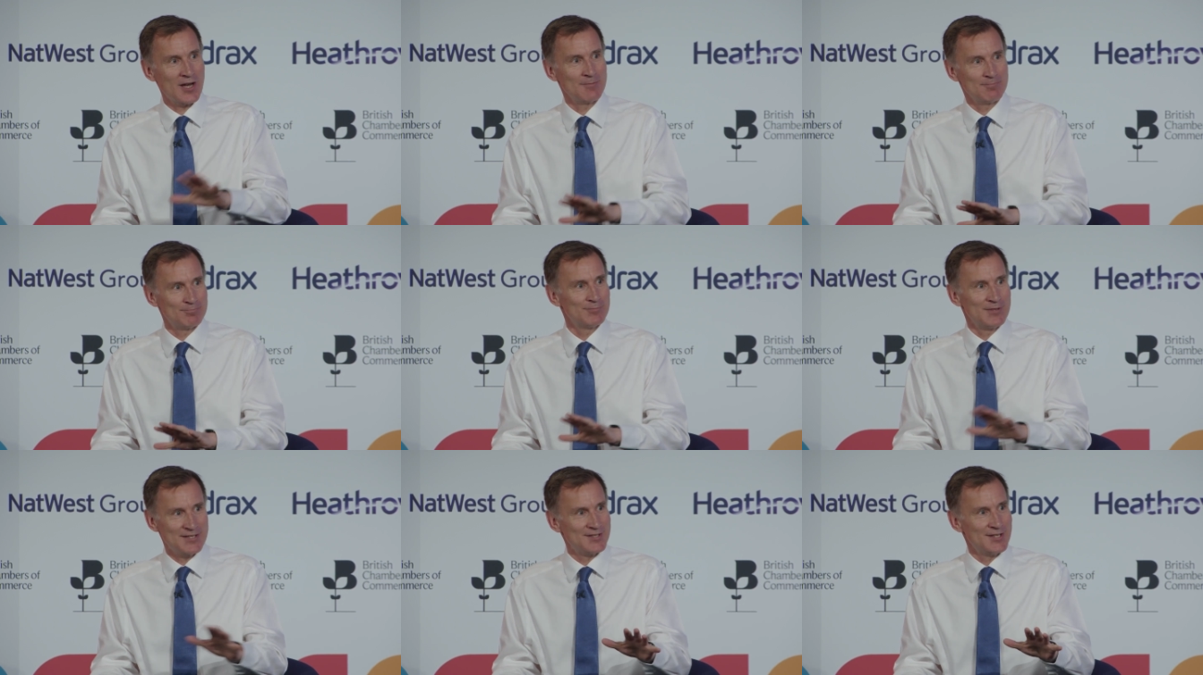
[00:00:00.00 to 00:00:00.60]
I
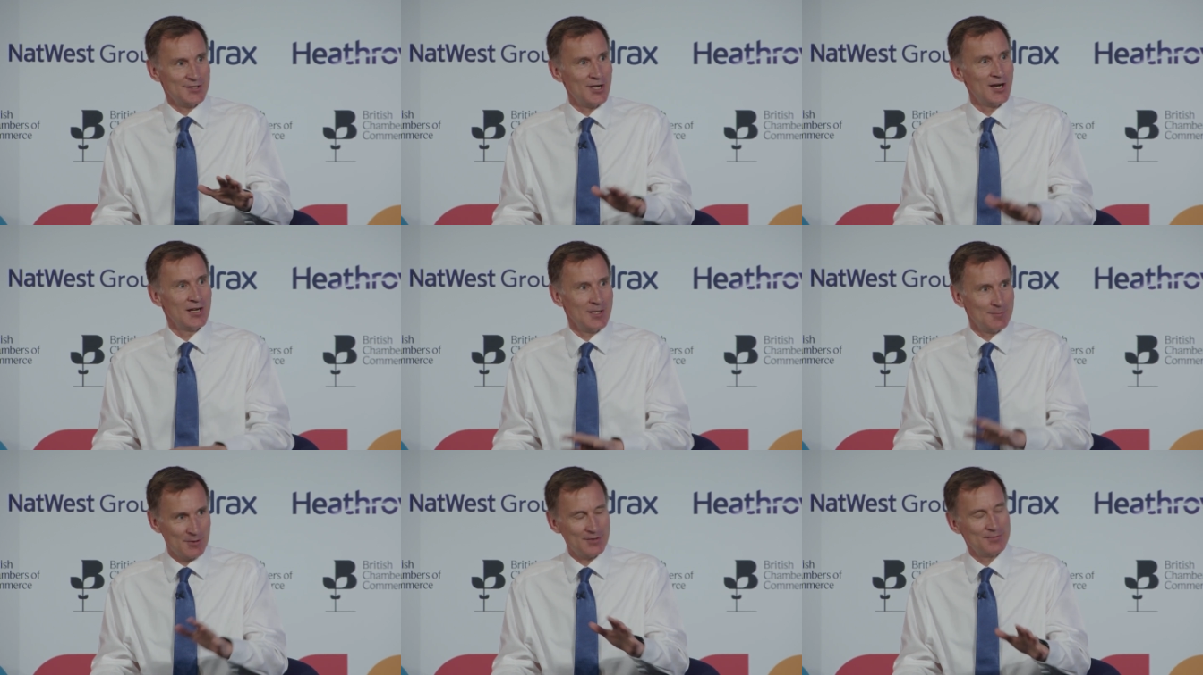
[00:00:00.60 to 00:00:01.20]
listed
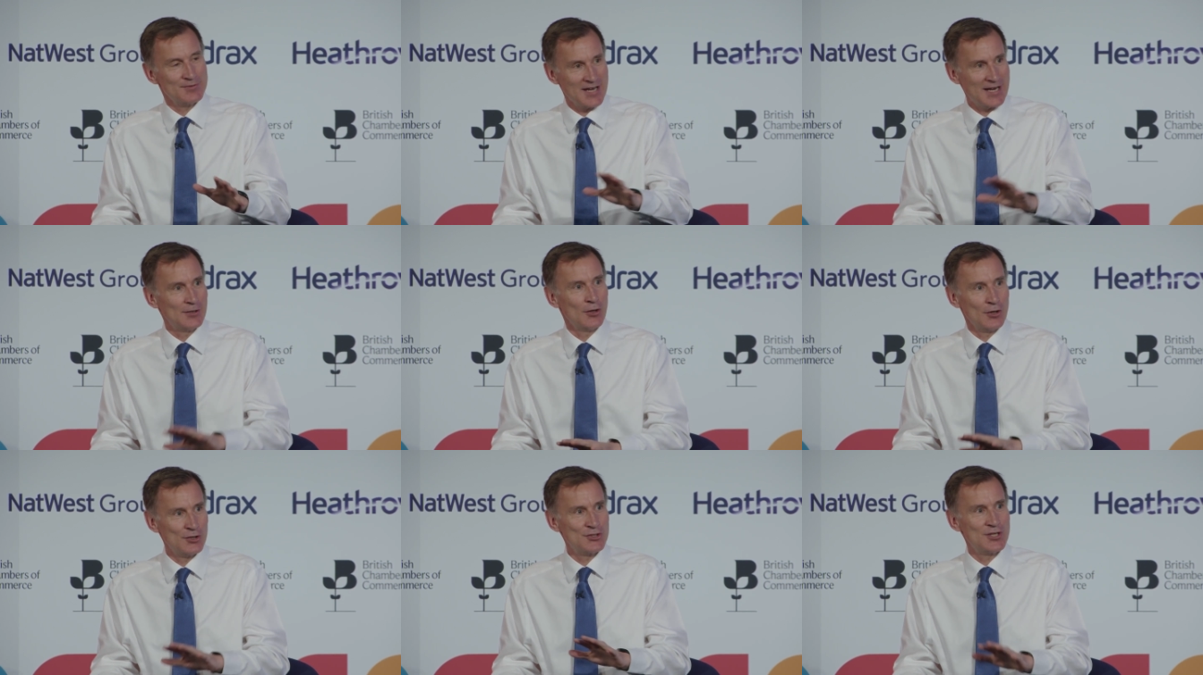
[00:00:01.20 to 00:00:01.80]
earlier, but
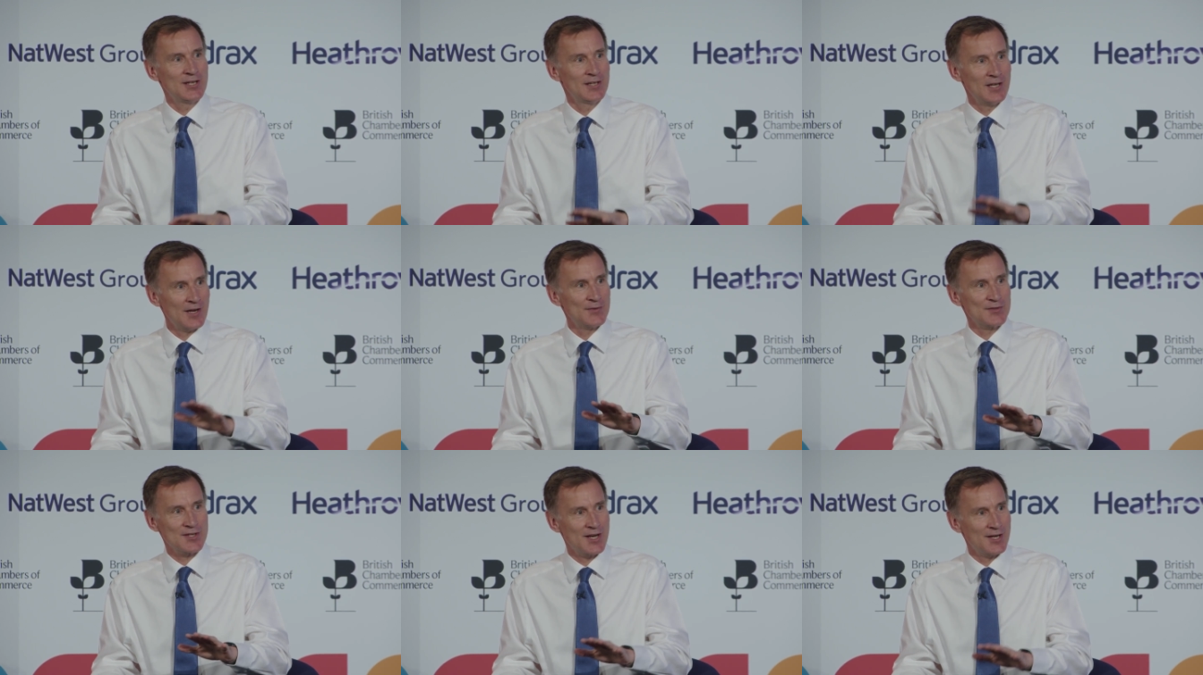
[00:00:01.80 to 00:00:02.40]
technology,
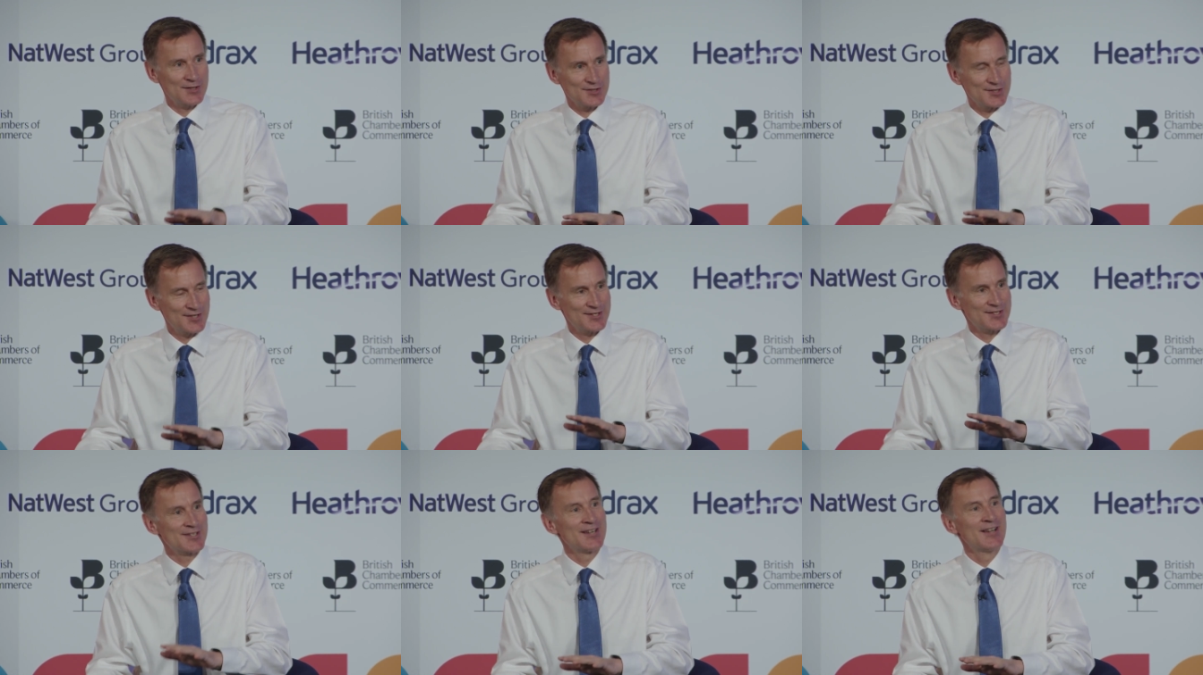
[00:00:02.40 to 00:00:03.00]
life
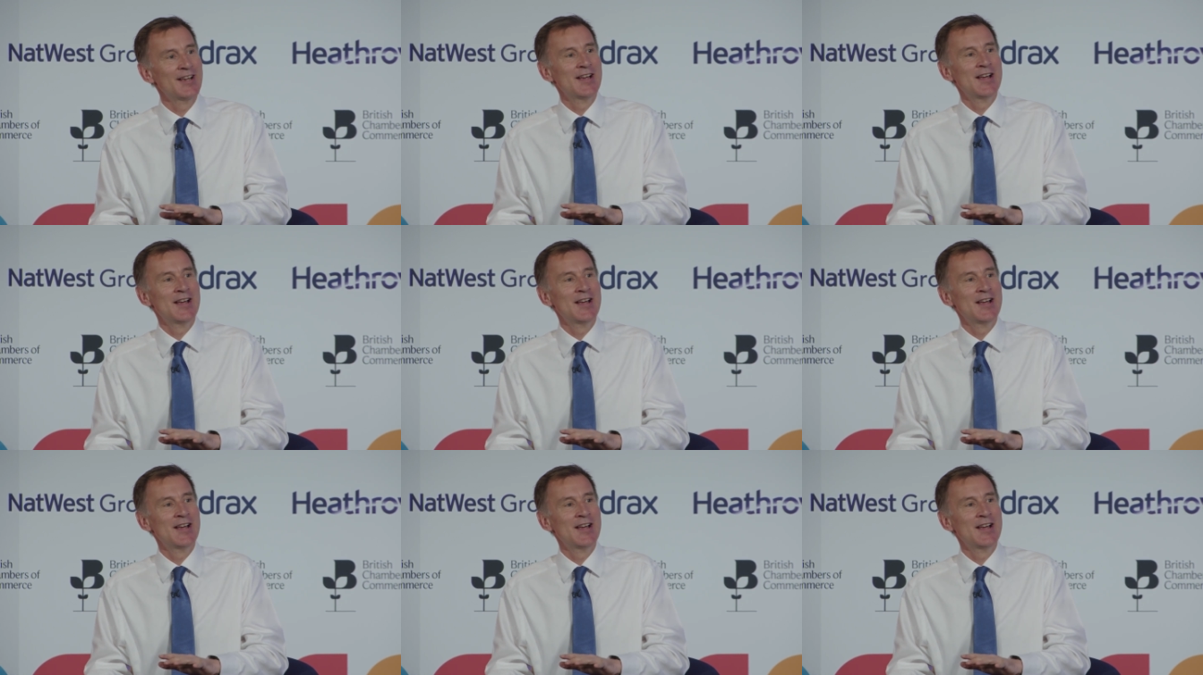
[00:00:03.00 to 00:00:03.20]
sciences,